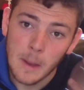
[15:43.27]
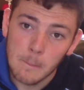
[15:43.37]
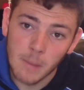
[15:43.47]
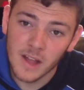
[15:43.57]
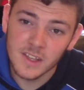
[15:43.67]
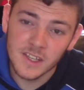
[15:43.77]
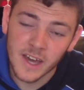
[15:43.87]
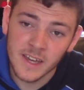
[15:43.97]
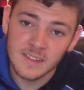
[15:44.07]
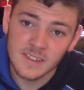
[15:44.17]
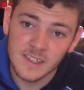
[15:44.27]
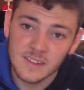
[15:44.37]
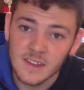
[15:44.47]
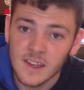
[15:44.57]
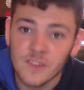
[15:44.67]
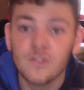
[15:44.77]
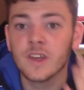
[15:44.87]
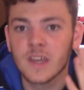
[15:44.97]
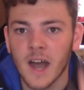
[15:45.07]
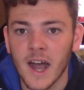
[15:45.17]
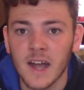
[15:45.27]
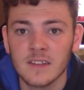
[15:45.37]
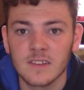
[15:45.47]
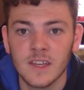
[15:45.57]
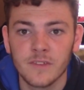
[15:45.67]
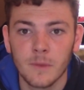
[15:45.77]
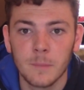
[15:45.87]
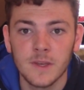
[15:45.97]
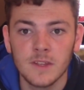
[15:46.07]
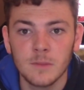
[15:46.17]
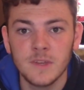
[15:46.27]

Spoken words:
Man United, they can't even beat them.